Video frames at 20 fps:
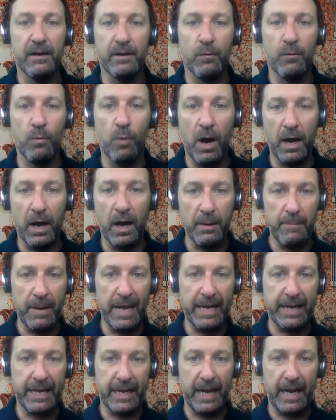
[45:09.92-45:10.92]
want to
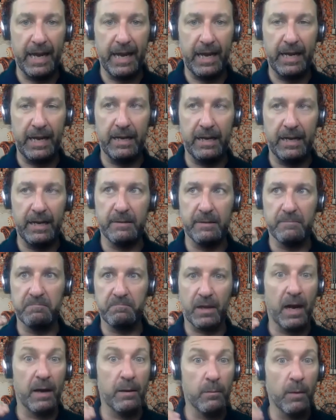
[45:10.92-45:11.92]
make
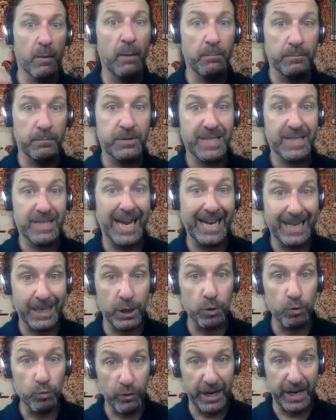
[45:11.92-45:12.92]
I'm
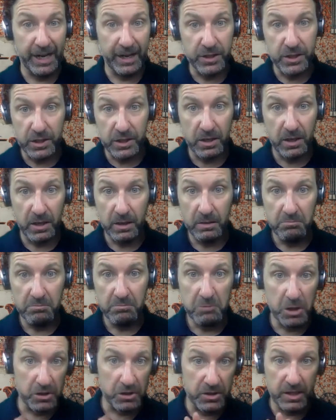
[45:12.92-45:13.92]
taking a risk,
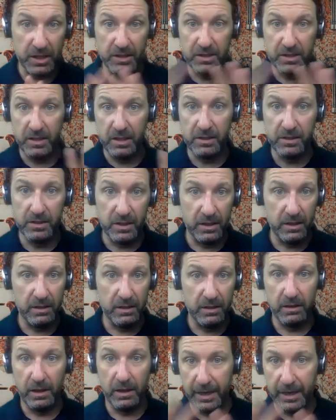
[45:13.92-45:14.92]
because this
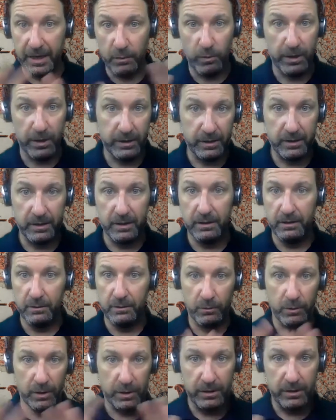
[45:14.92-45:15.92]
isn't like what
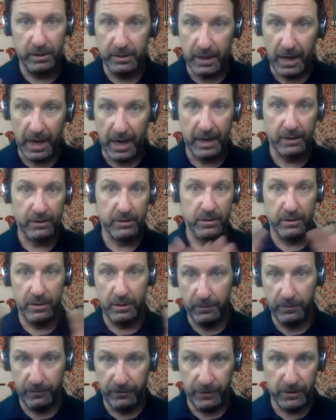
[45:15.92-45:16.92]
the docs and
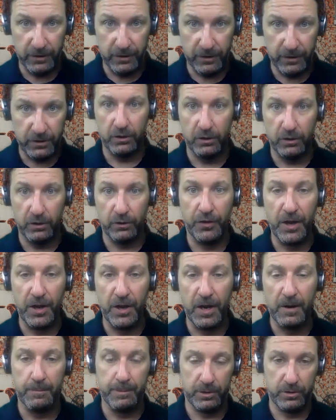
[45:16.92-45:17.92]
the physical
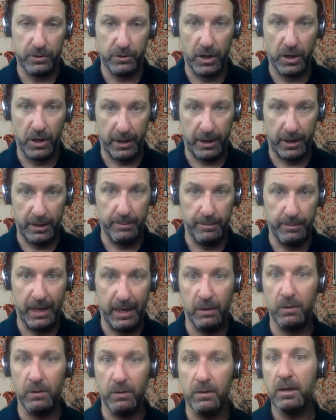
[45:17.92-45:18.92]
therapists are talking
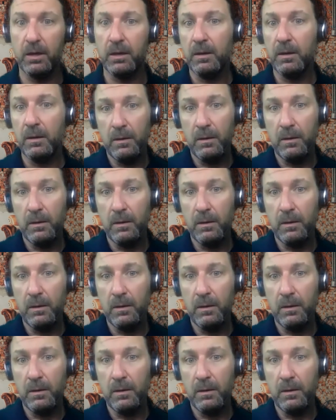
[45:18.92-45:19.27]
about.